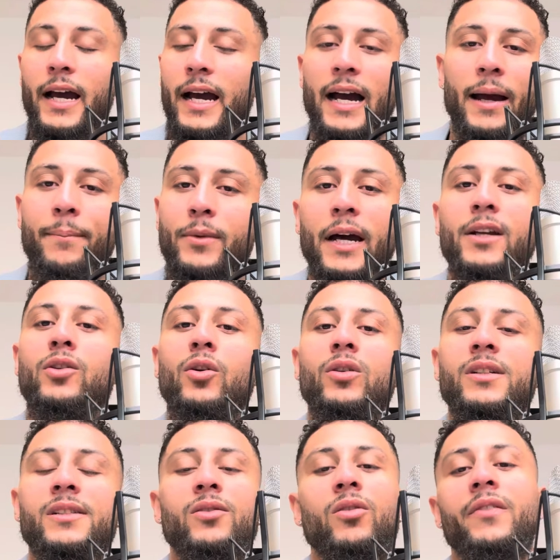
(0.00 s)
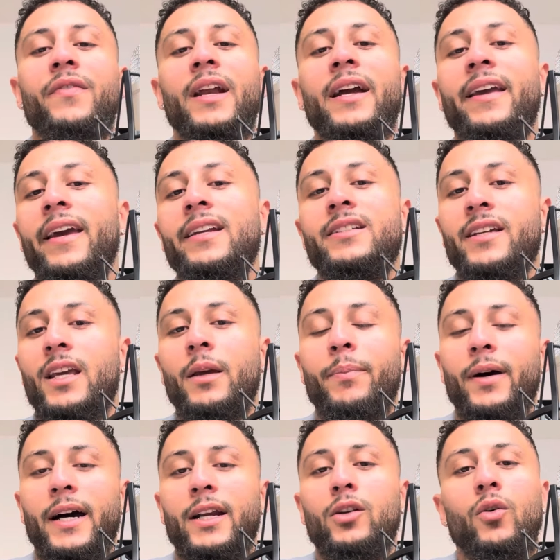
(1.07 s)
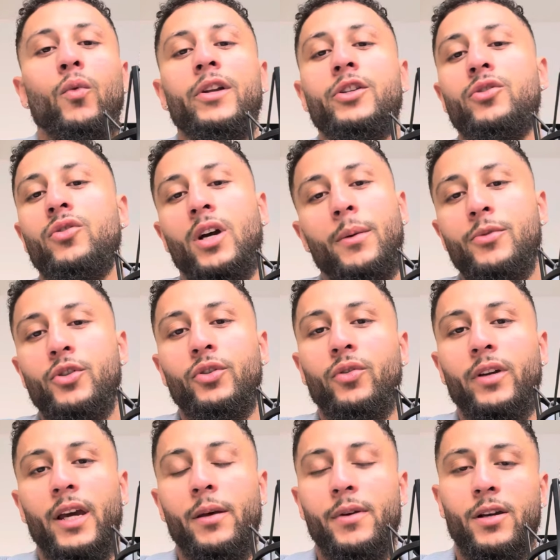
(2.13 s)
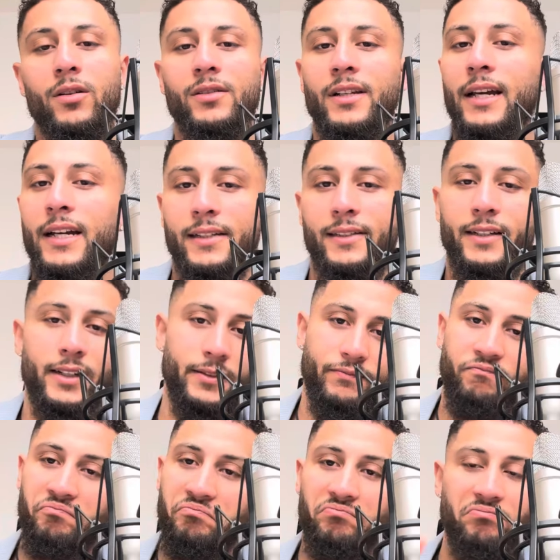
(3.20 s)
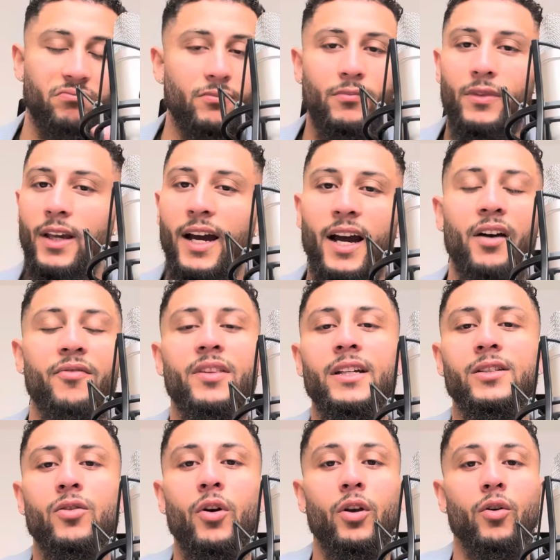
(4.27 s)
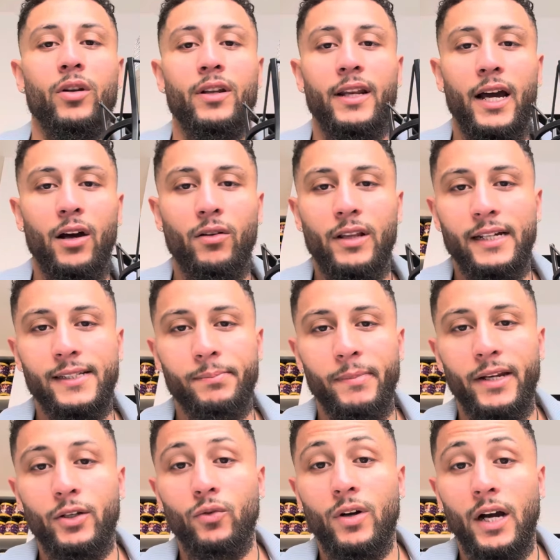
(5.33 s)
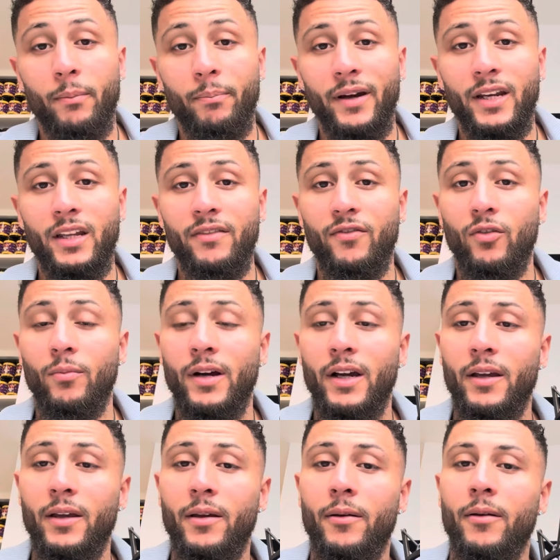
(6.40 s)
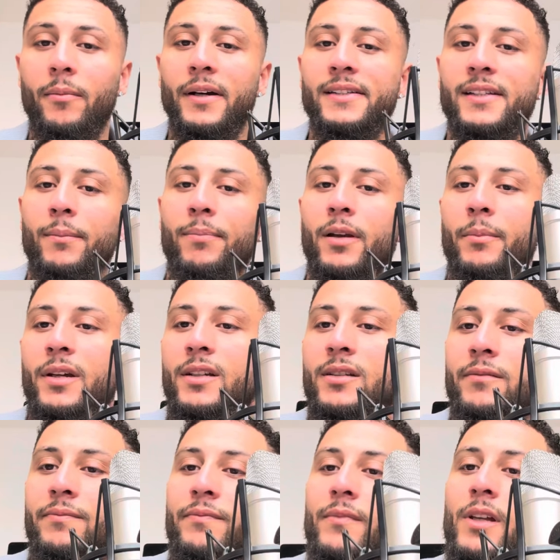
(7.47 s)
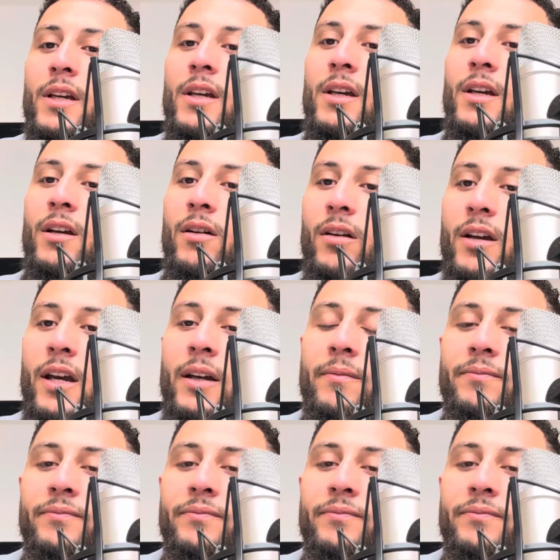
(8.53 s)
It's not even a gatekeeper. I don't want you to come to UK because, like I said, I have things going on. Now that's my new company for my supplement. Okay?